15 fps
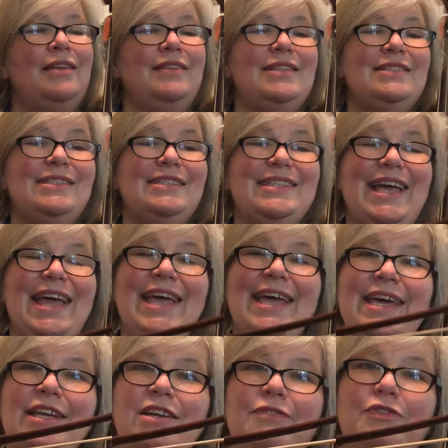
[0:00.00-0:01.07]
This is the
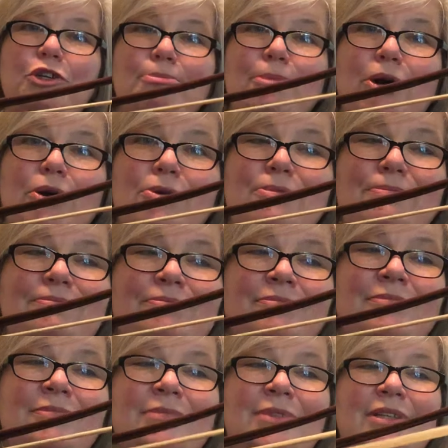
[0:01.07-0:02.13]
head of your bow.
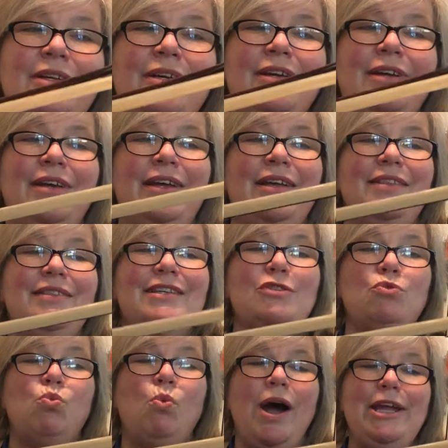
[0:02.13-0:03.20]

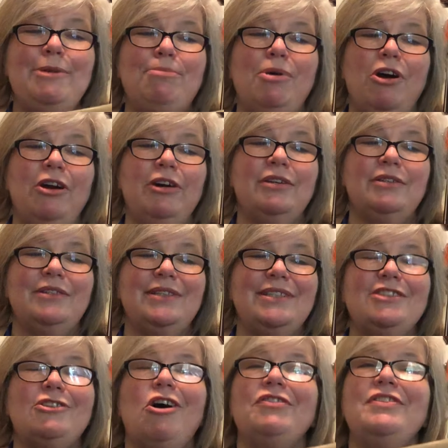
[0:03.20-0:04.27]
This white part
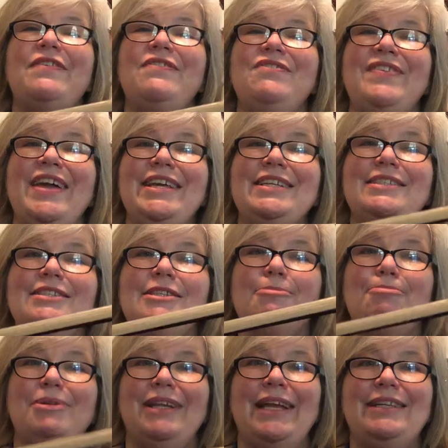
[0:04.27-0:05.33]
is called the face
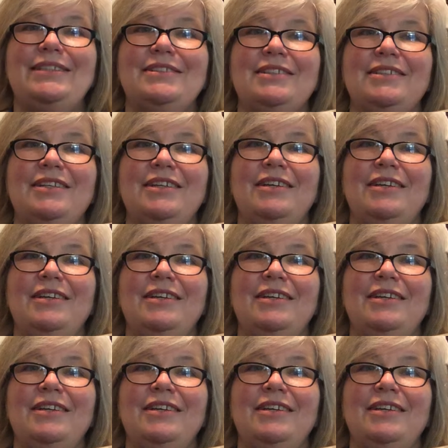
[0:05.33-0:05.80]
plate.